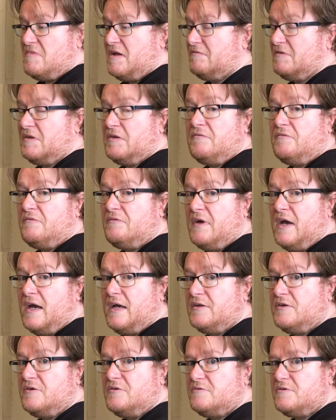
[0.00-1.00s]
then
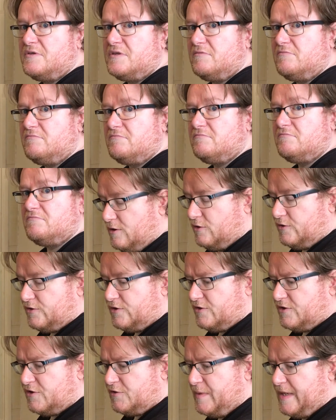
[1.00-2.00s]
fair dues.
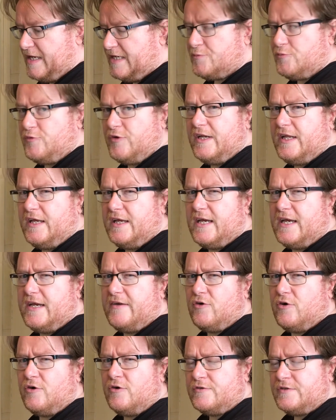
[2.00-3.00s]
Also, Space Marine
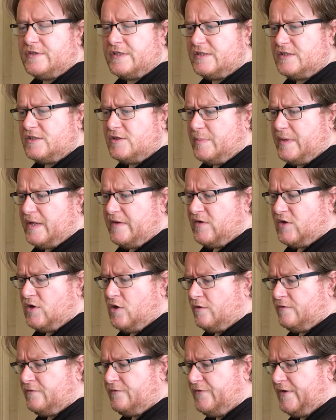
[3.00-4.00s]
Heroes. This is a bit of an
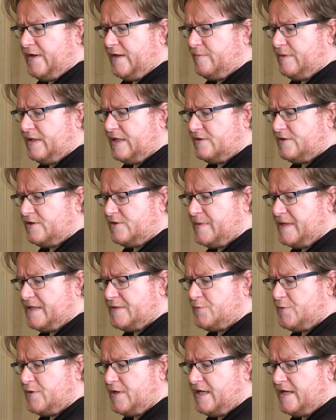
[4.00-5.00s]
odd thing because
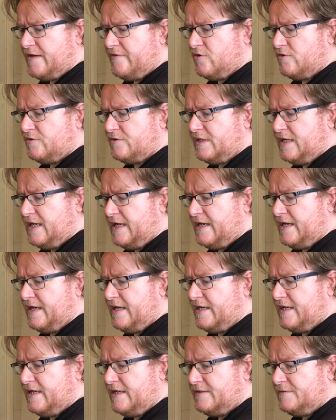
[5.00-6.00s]
Space Marine Heroes
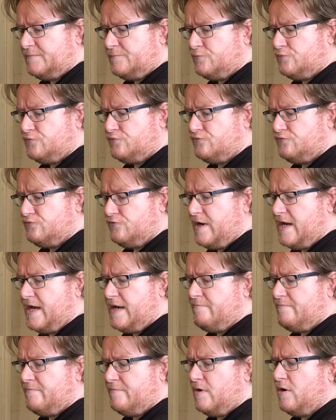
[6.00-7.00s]
is
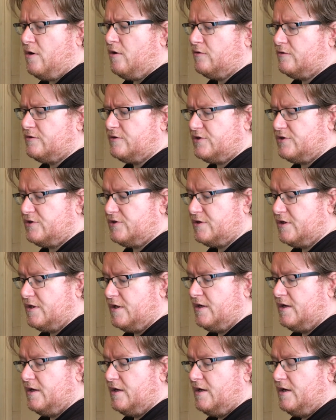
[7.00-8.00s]
pretty much
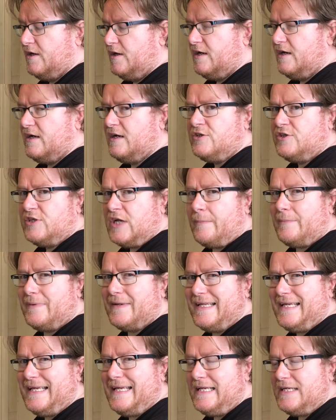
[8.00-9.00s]
a
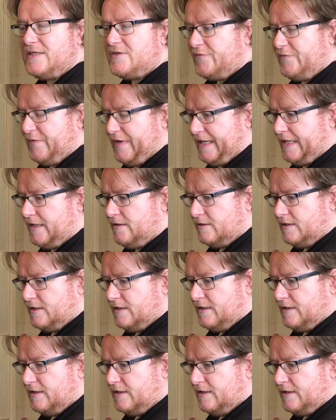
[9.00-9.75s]
Japanese thing.